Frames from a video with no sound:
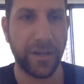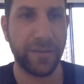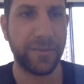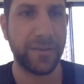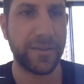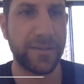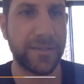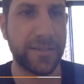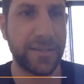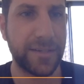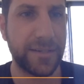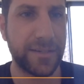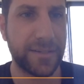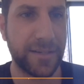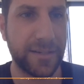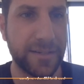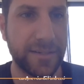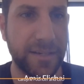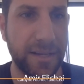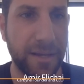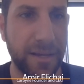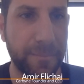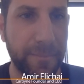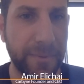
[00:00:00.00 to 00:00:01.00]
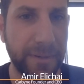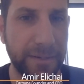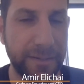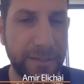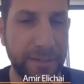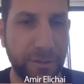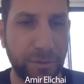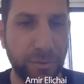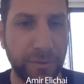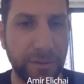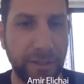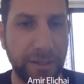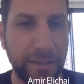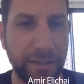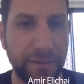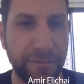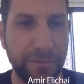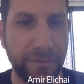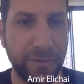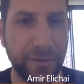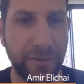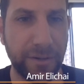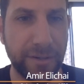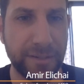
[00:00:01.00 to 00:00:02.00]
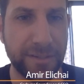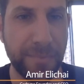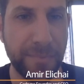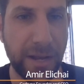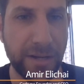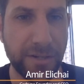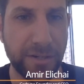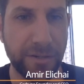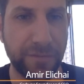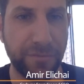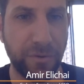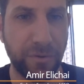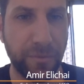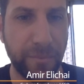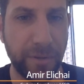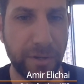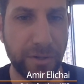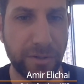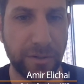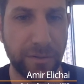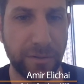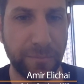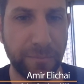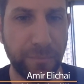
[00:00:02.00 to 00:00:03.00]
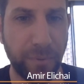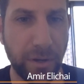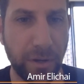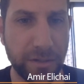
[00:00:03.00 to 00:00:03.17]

are giving citizens the ability to deliver as much information as